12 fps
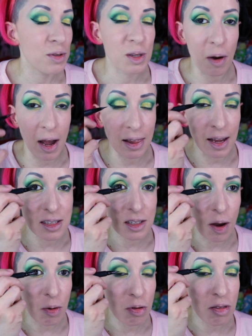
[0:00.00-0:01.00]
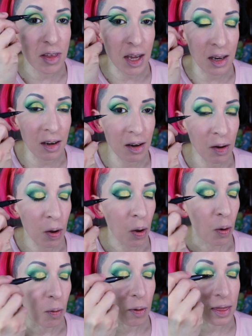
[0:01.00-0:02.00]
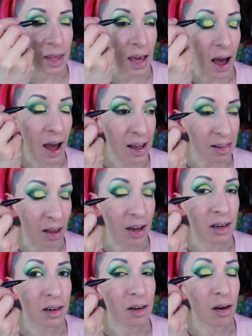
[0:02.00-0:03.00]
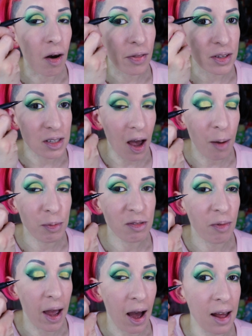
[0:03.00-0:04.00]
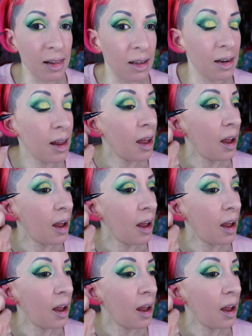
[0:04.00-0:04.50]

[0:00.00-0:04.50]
So I like to go thin with the eyeliner on the top of my eyelid